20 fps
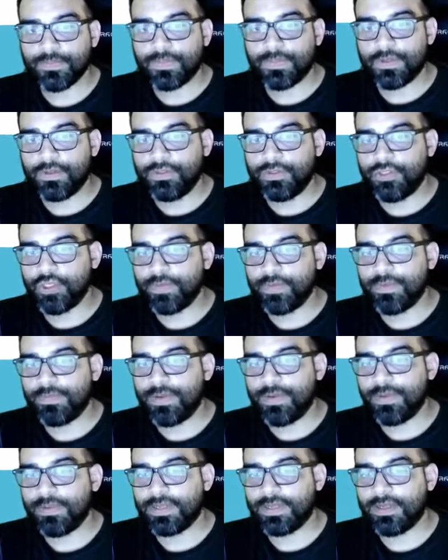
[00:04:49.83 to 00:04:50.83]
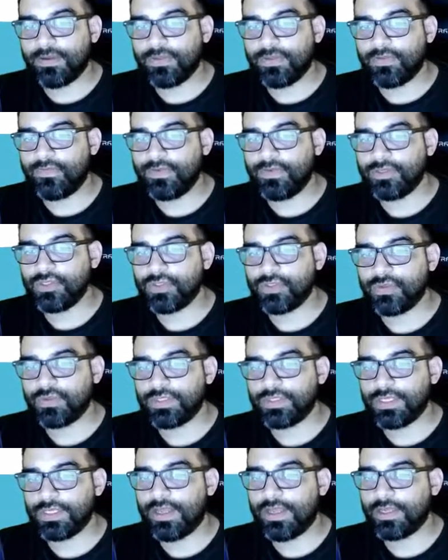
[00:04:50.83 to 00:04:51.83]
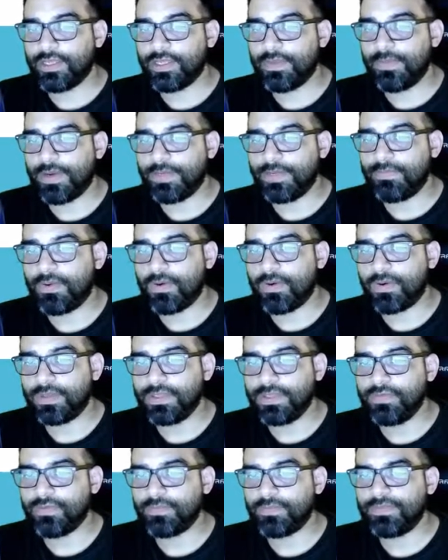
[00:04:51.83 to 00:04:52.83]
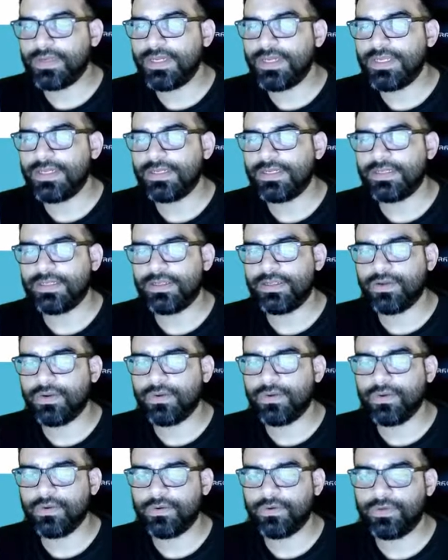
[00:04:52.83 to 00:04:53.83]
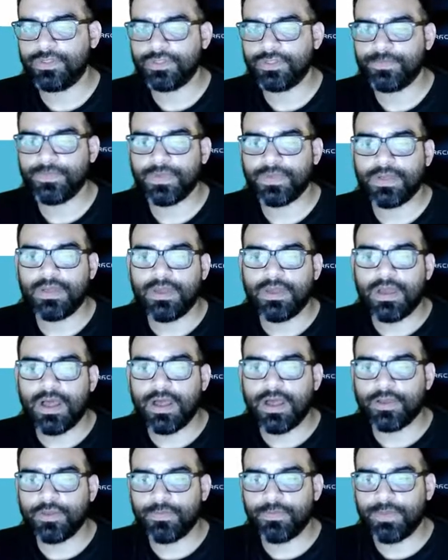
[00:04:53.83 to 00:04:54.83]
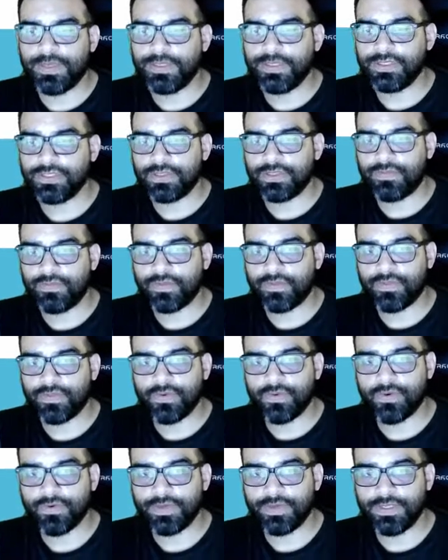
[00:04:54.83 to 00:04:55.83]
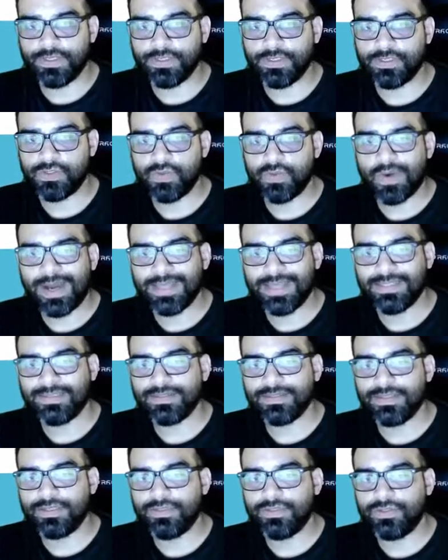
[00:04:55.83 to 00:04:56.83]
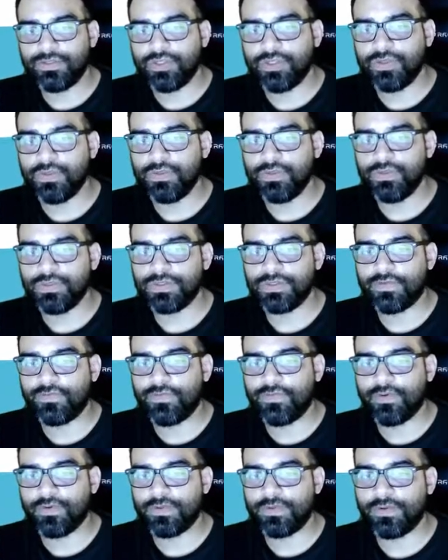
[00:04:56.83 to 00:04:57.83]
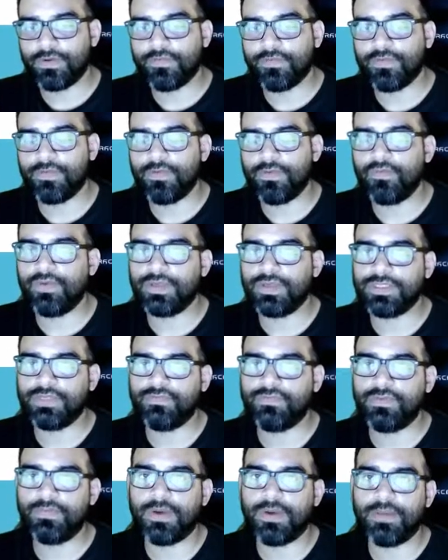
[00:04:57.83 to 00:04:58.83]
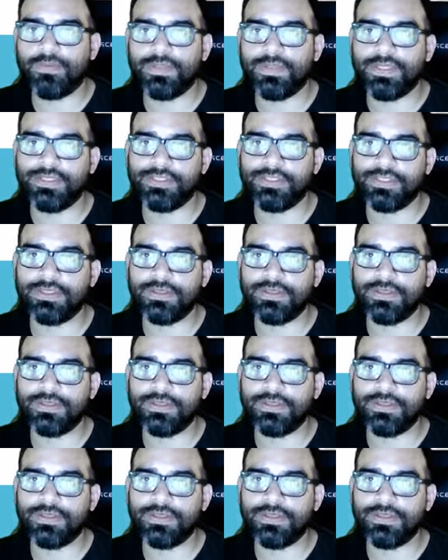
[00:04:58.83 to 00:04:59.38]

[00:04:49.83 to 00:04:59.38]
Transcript: German public health officials in occupied Poland repeatedly urged occupation of authorities to isolate Jews further from the rest of the population.